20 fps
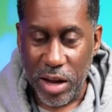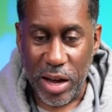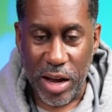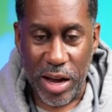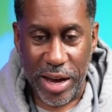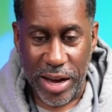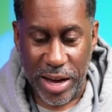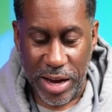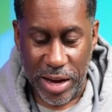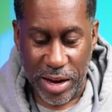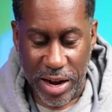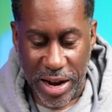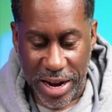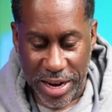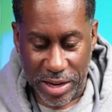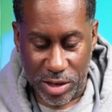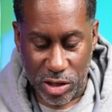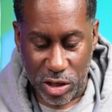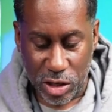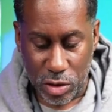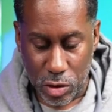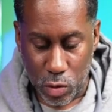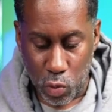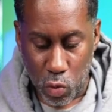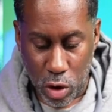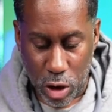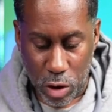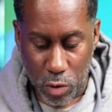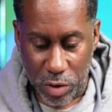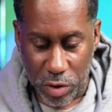And I can
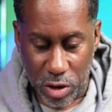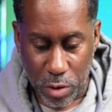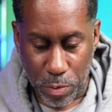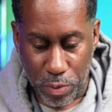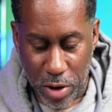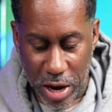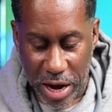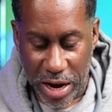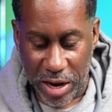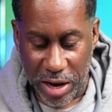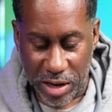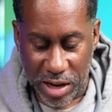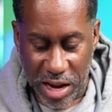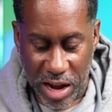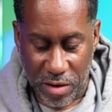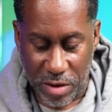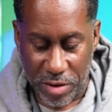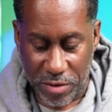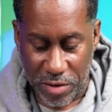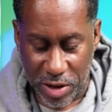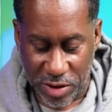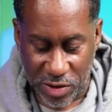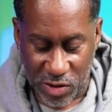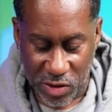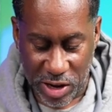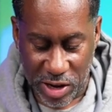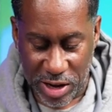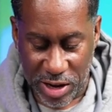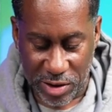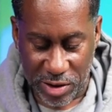work with the product however this
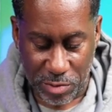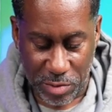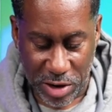is,